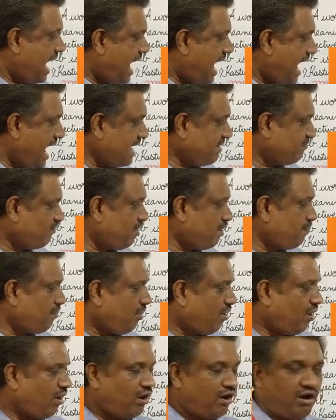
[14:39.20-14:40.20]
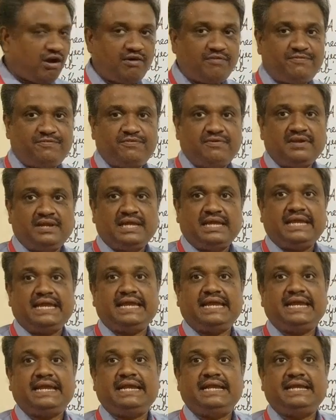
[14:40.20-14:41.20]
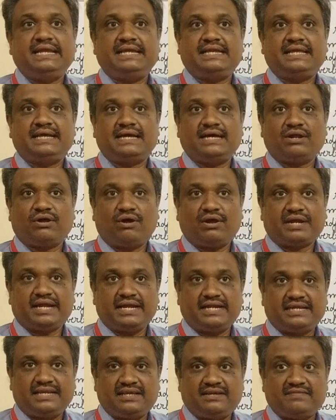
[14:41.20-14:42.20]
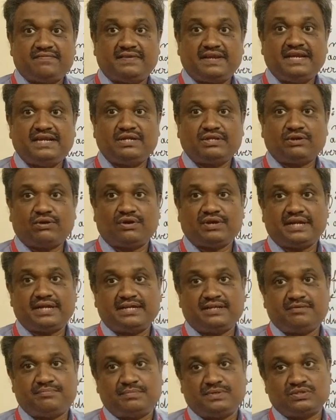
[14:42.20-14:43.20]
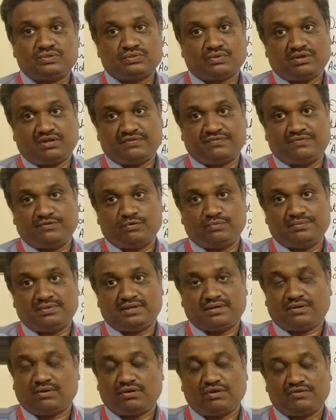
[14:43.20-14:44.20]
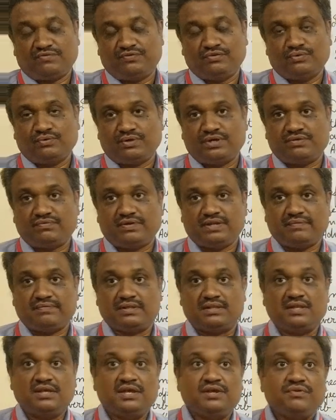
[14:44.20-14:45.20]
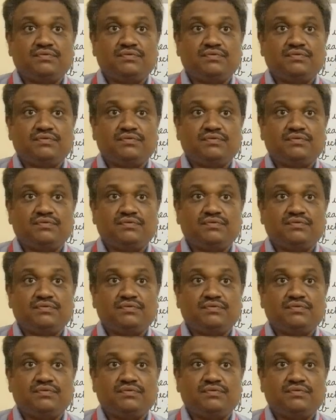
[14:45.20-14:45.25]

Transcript: Adverb of interrogative. Interrogative means all of you know it very well.